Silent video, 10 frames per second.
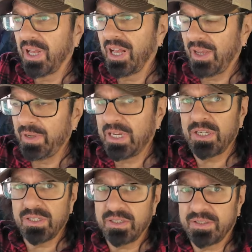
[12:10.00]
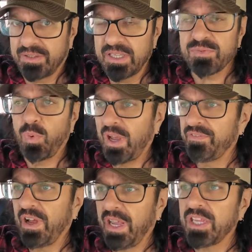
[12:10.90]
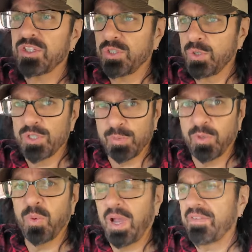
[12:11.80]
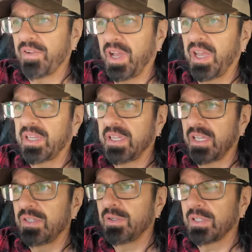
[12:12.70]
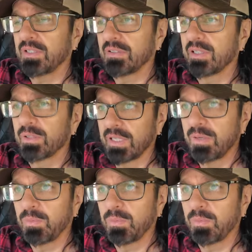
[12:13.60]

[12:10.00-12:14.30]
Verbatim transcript: I mean, this Wi-Fi is usable Wi-Fi, and you can literally